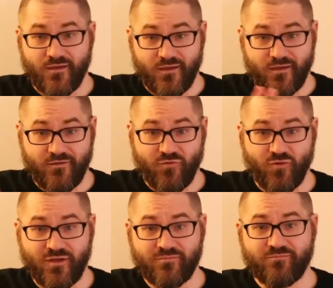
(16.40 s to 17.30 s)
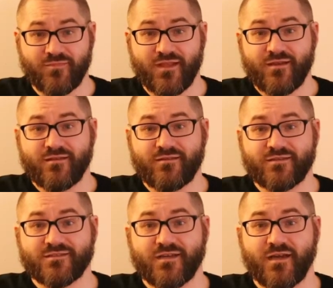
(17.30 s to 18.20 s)
Hey everyone!
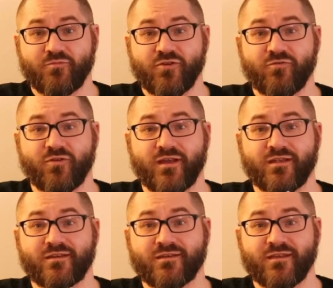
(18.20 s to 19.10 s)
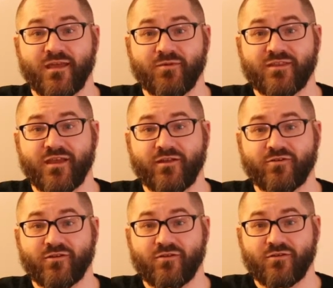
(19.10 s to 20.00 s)
This time we read Gaming the
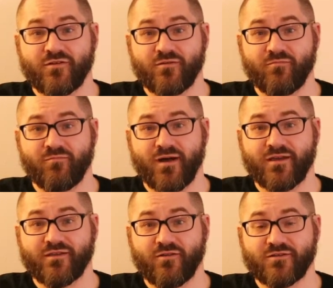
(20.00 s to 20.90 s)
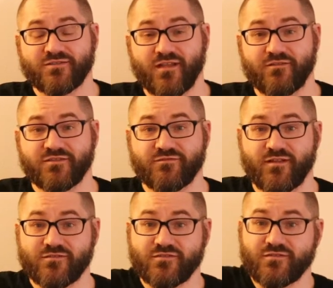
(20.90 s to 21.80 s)
Iron Curtain by Jaroslav
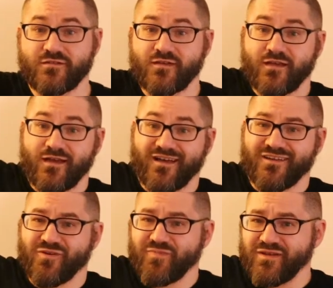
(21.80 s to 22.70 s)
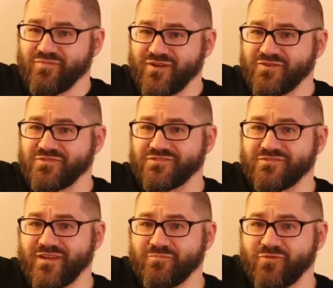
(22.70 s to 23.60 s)
Svelch. I hope I pronounced
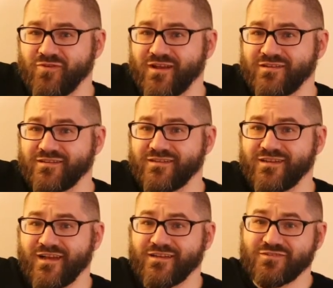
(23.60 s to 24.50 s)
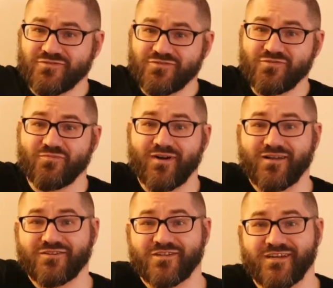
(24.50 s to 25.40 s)
your name correctly. I do
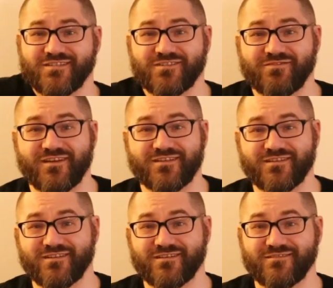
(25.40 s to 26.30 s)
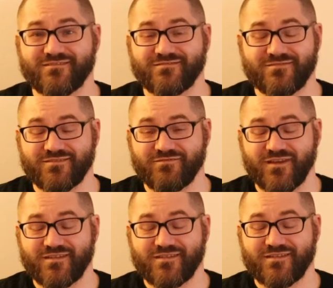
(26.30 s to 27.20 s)
apologize if I did
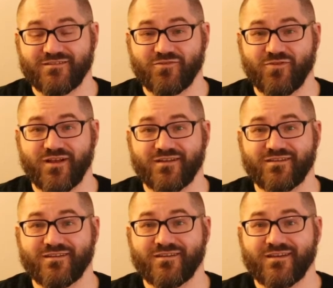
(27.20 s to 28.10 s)
it incorrectly.